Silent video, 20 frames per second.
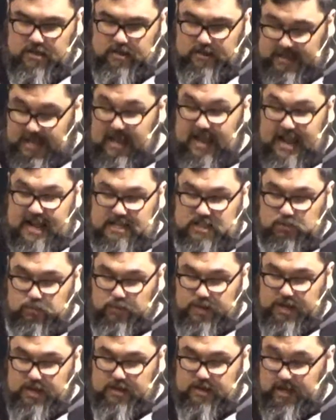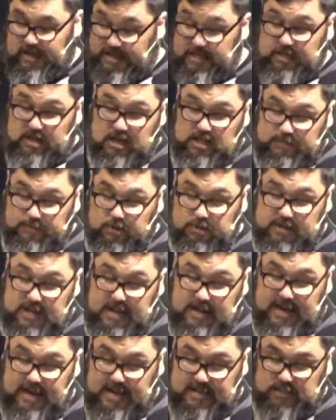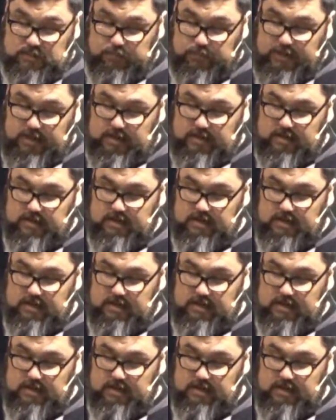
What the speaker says: last week. He talked about that last week.